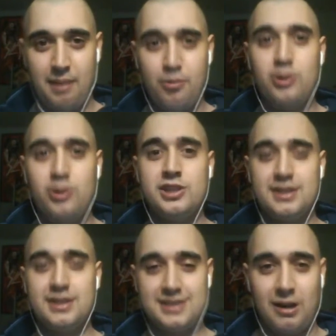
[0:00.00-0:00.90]
pushing
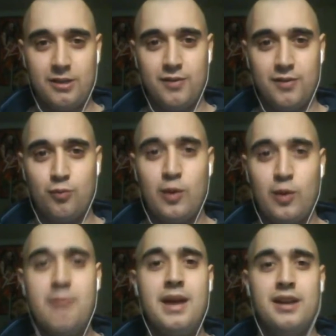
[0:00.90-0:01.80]
this narrative of
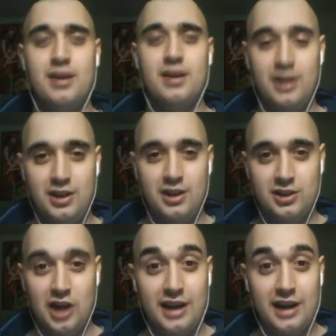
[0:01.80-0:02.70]
women
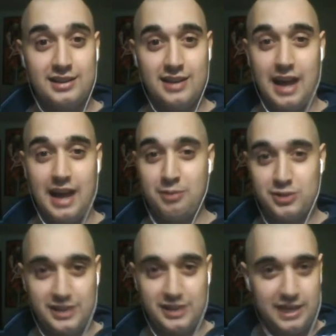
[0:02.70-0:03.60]
not able
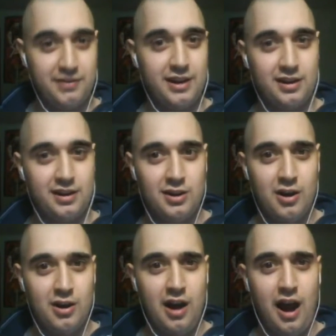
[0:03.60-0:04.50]
to even,
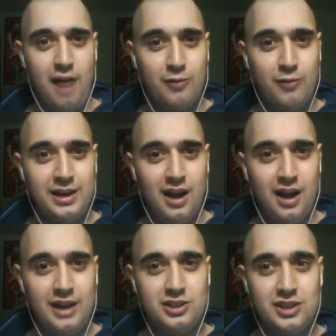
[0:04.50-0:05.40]
have we
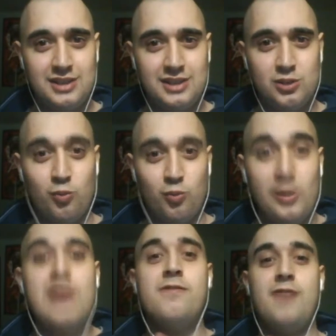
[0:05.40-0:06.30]
not just
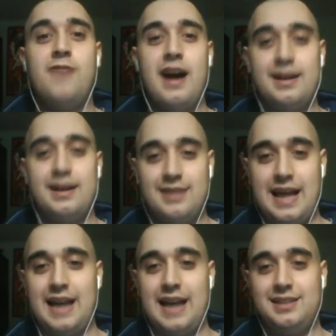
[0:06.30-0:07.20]
reified that?